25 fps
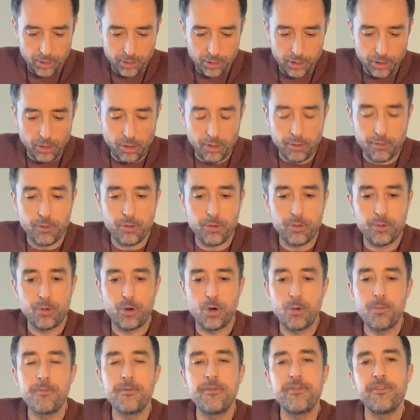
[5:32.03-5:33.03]
not
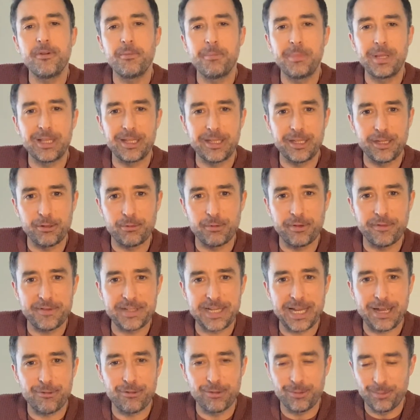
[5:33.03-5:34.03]
unfamiliar with
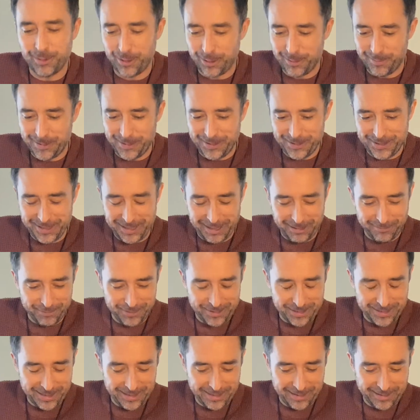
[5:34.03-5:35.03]
tower moments, I would
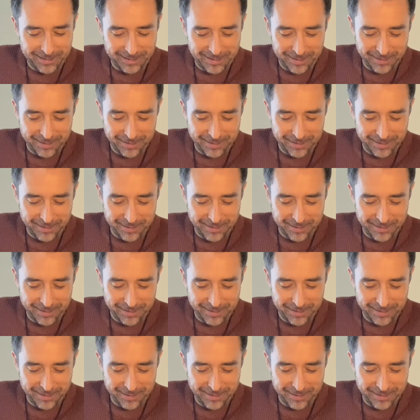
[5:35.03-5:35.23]
say.